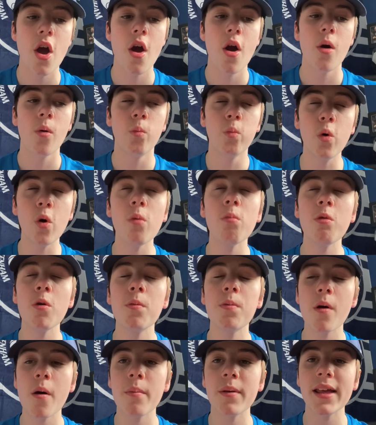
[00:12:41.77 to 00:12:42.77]
What will
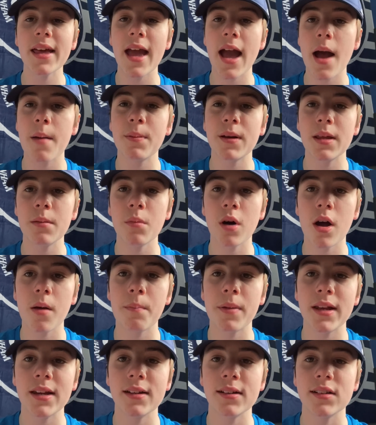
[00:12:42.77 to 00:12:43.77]
probably happen, in my
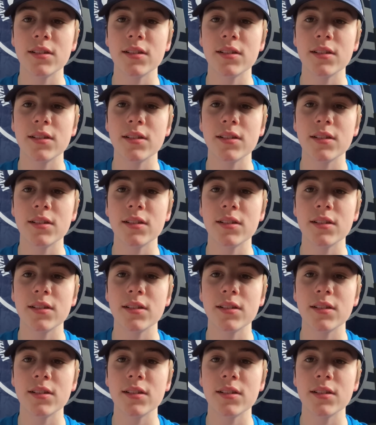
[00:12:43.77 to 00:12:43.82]
opinion,